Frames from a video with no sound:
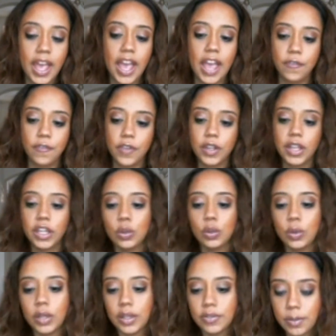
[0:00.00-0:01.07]
I feel like you
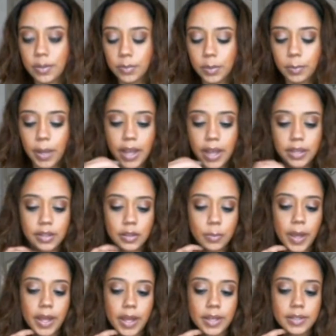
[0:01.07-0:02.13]
leave something behind in the
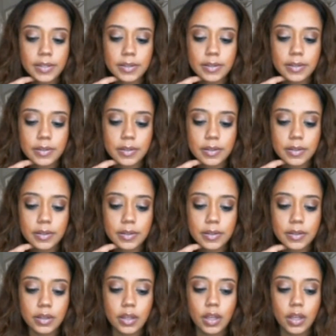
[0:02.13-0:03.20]
past.
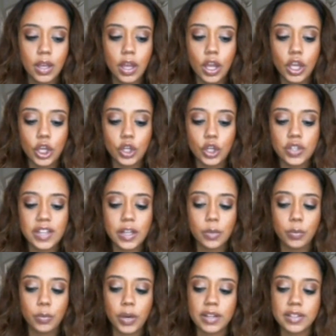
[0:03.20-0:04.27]
You're
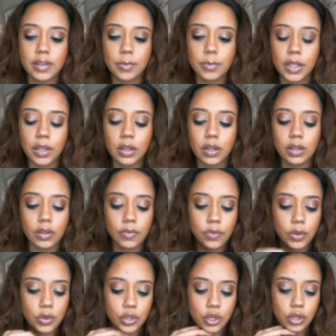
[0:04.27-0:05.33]
celebrating something good in the
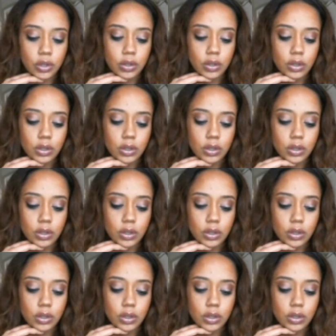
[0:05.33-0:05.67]
future.